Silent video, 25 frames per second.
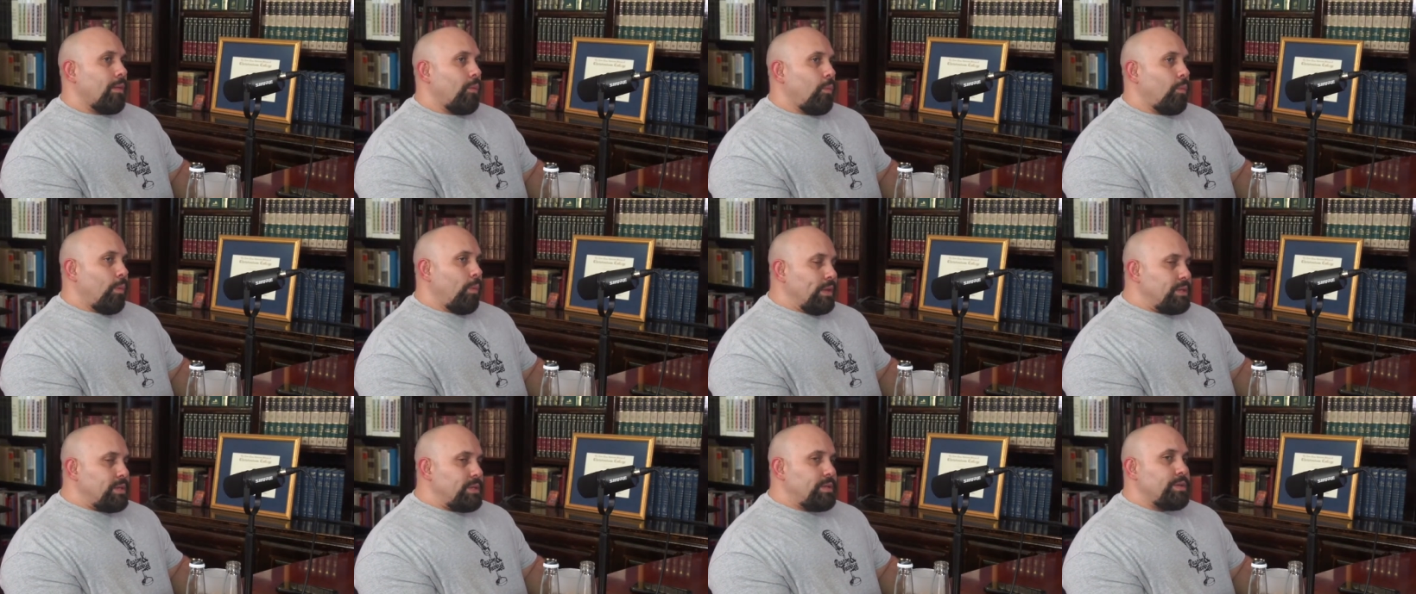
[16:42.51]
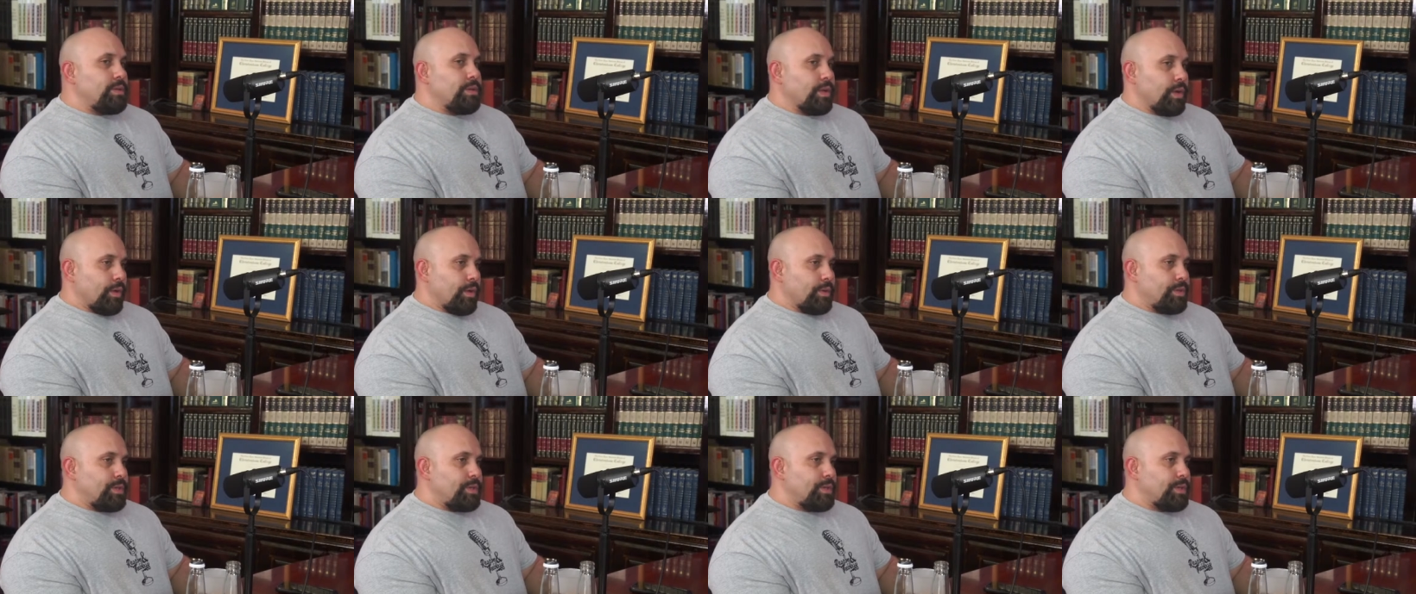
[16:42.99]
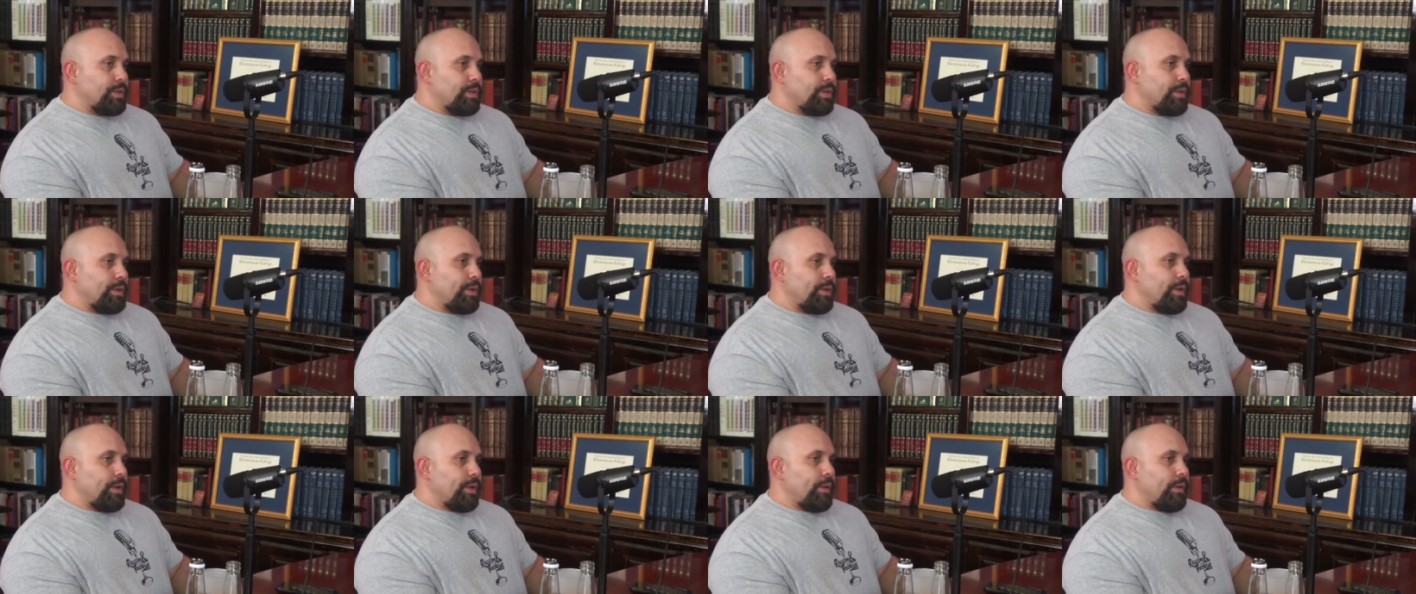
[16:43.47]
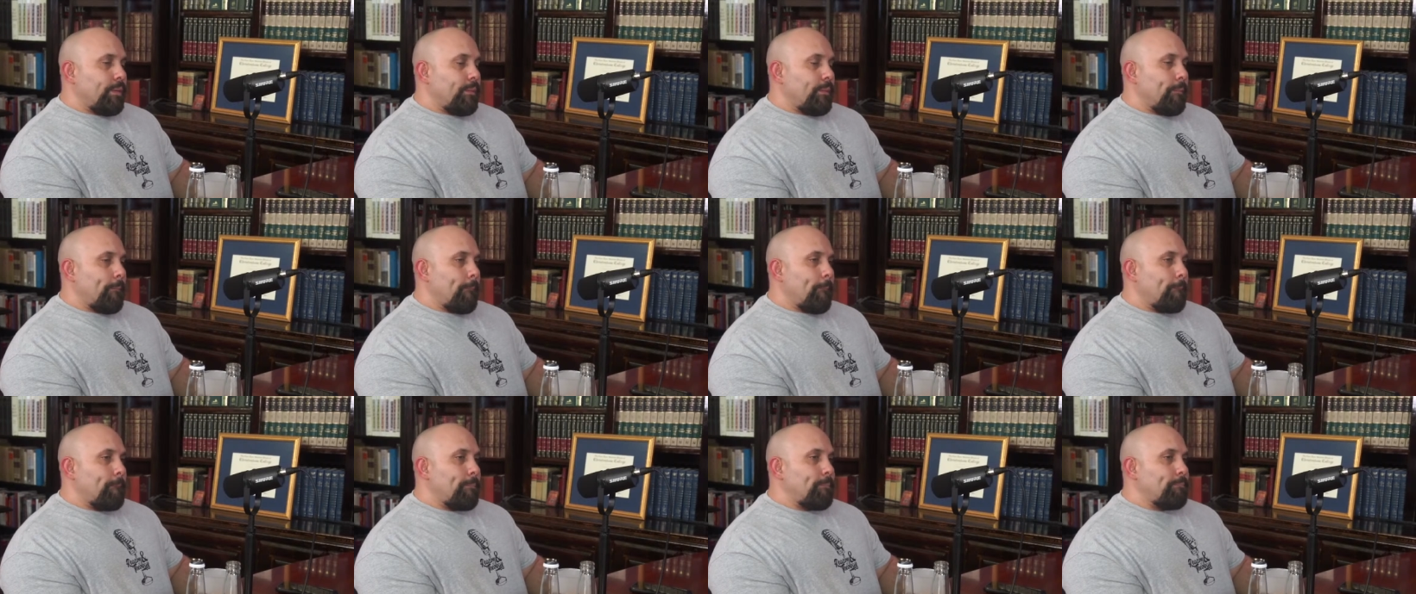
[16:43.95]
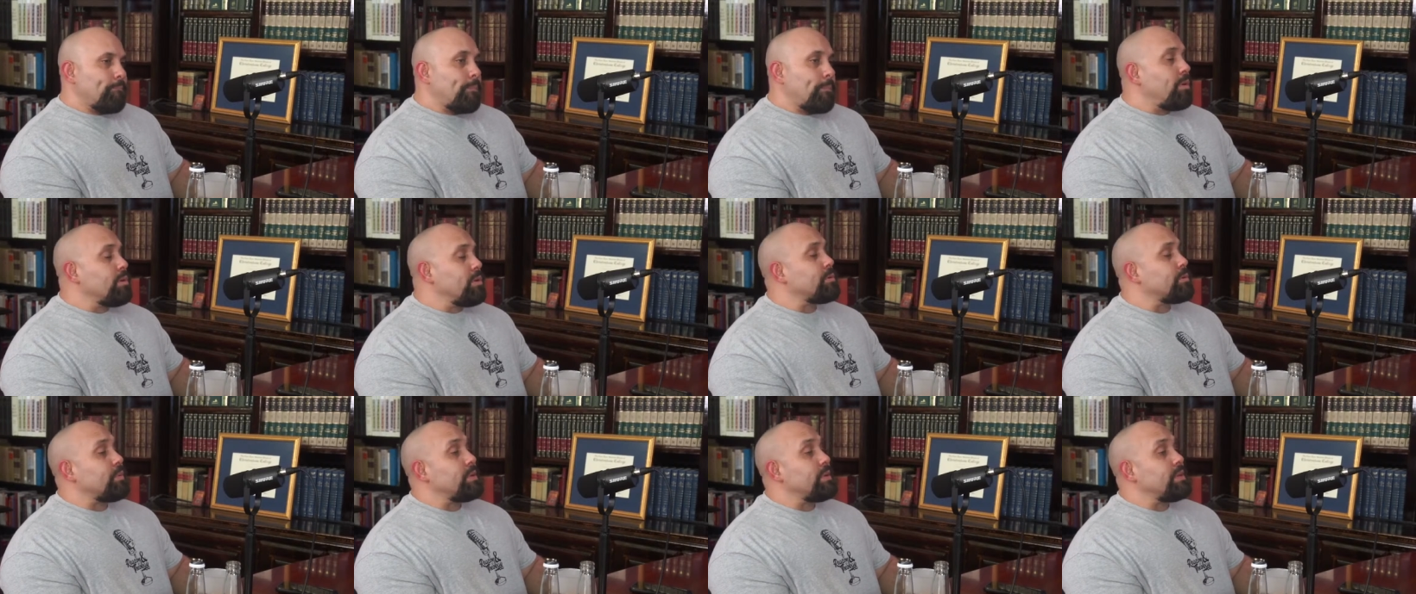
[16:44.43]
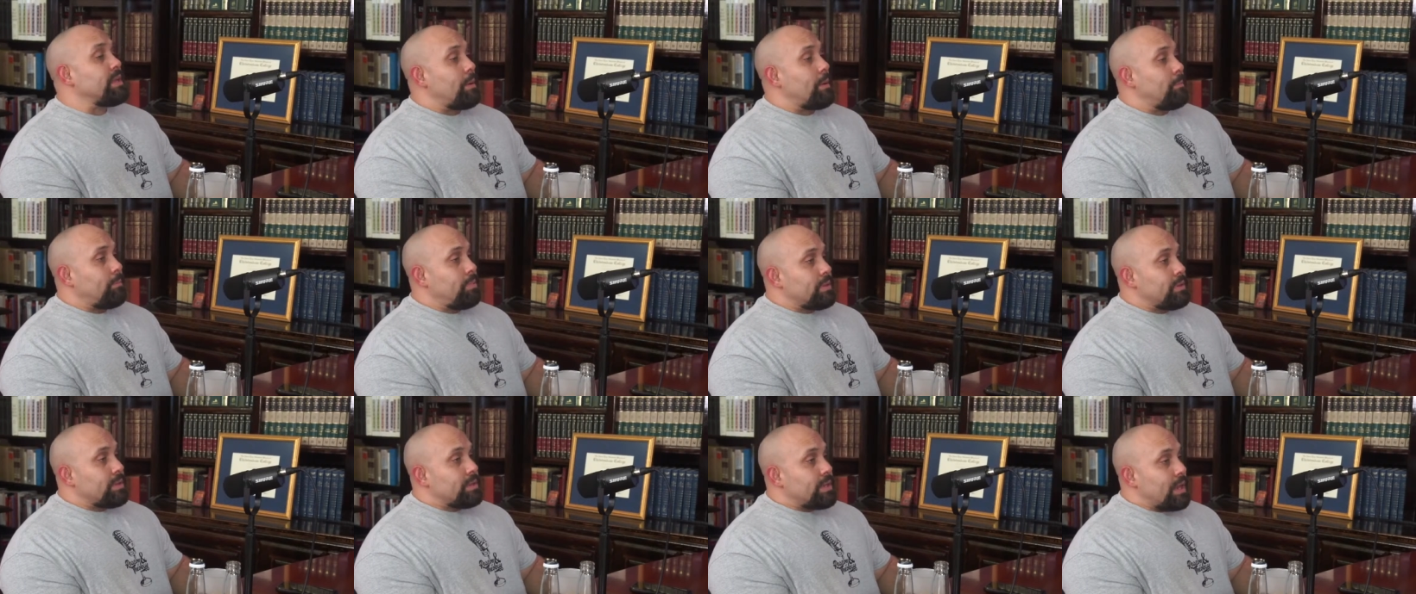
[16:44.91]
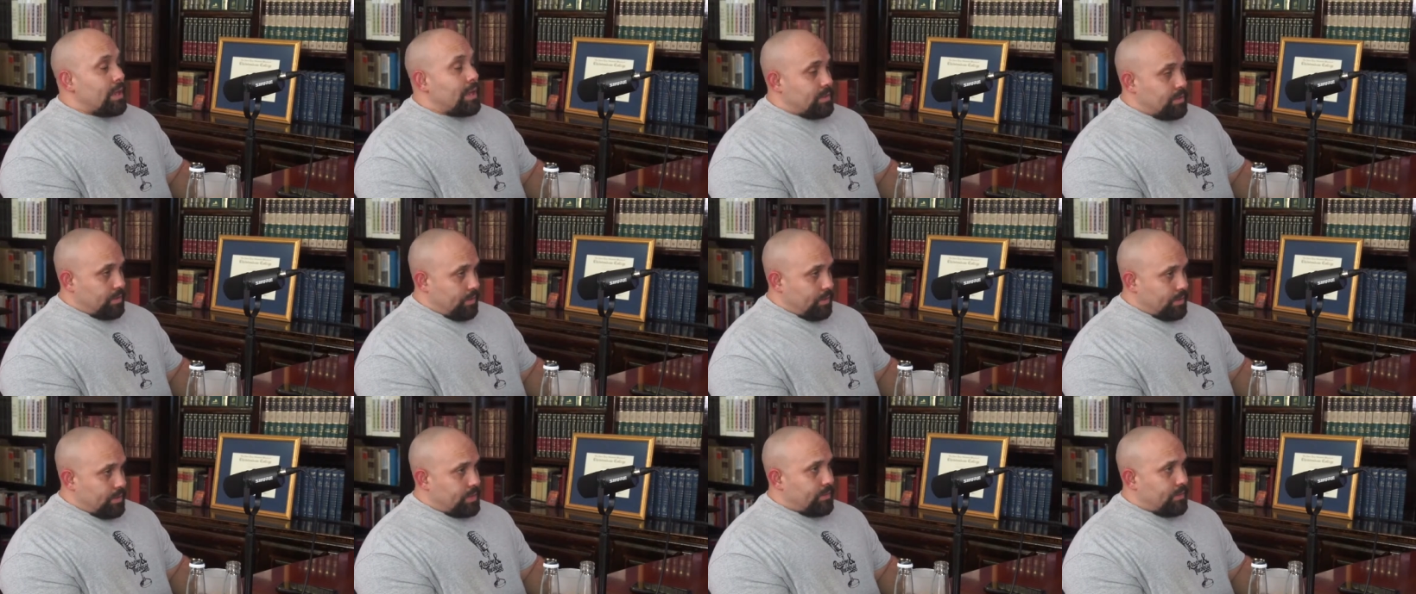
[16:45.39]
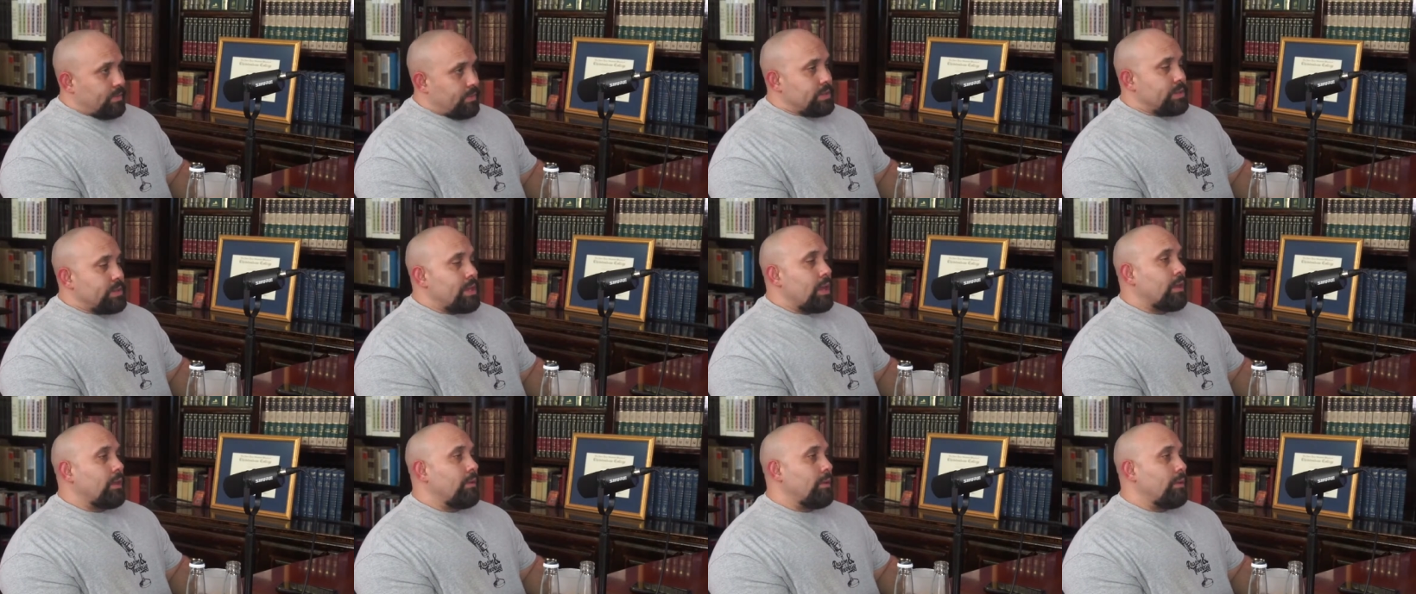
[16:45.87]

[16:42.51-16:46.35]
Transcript: Which church most resembles that church of the Second